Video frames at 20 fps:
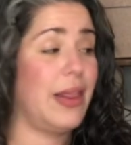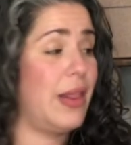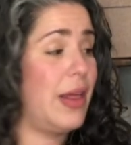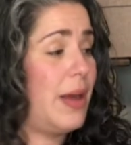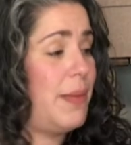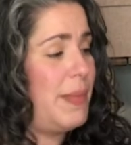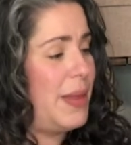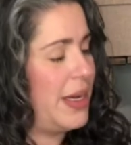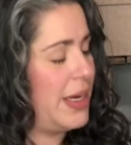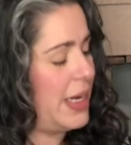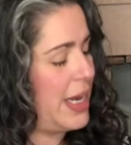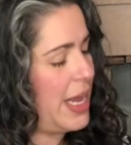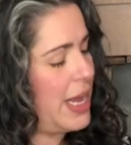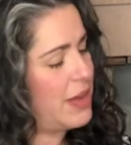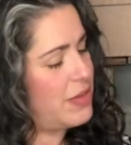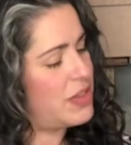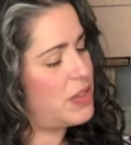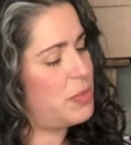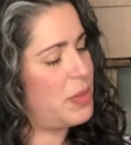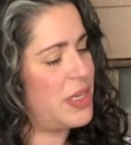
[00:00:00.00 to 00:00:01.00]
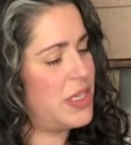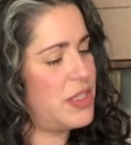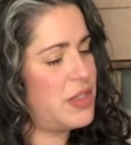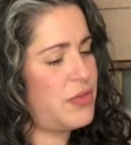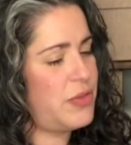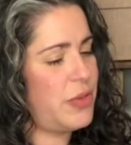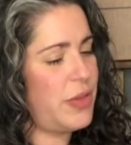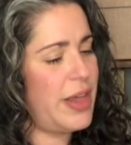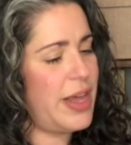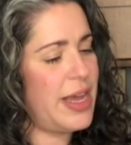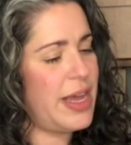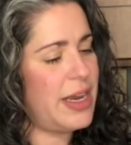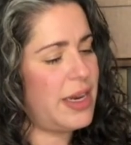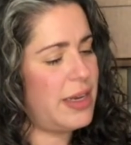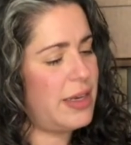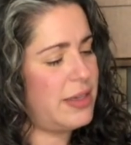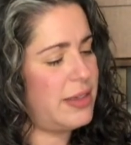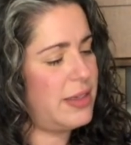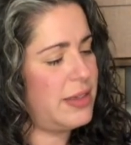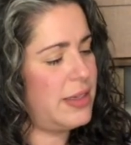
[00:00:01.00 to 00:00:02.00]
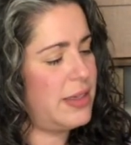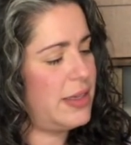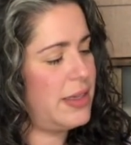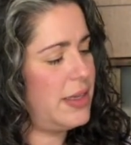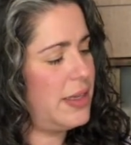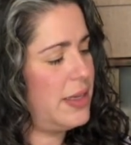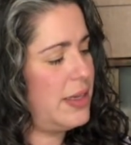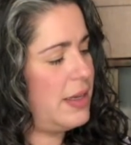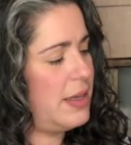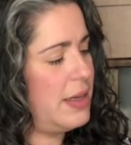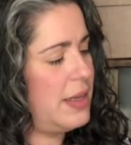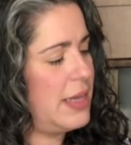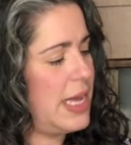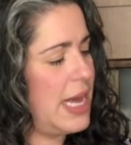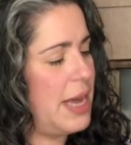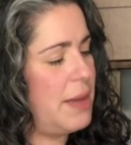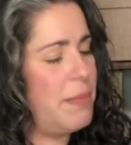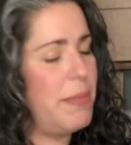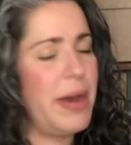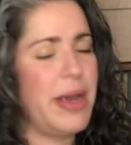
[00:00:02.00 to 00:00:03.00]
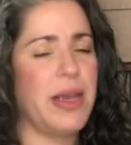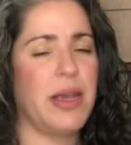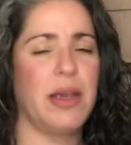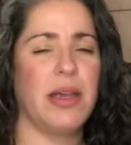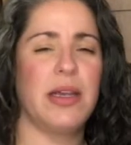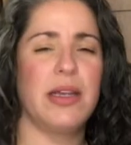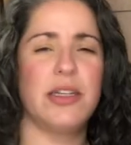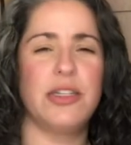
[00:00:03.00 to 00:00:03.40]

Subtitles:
I'm not gonna have space for that. I might